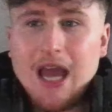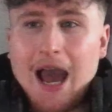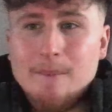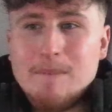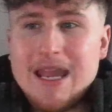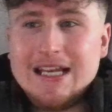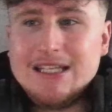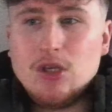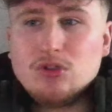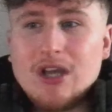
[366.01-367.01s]
and mainly
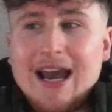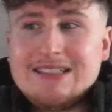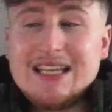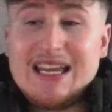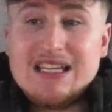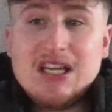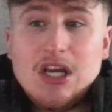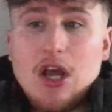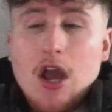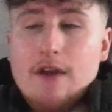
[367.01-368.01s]
use her as a
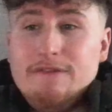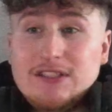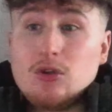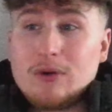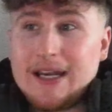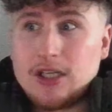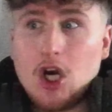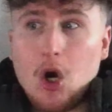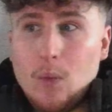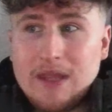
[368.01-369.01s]
physical kind of
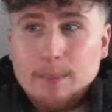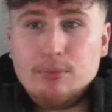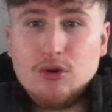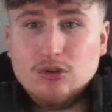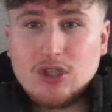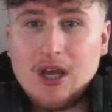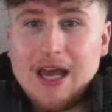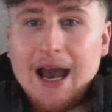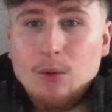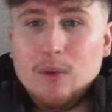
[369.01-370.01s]
card with that bruiser
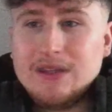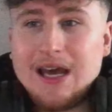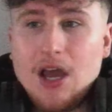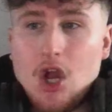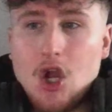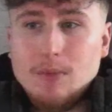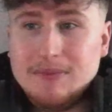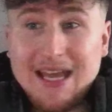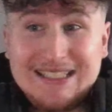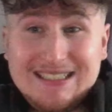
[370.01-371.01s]
and with that
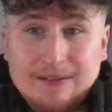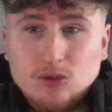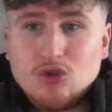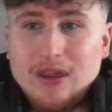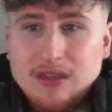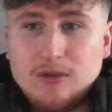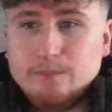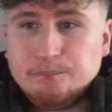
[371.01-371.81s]
97 strength.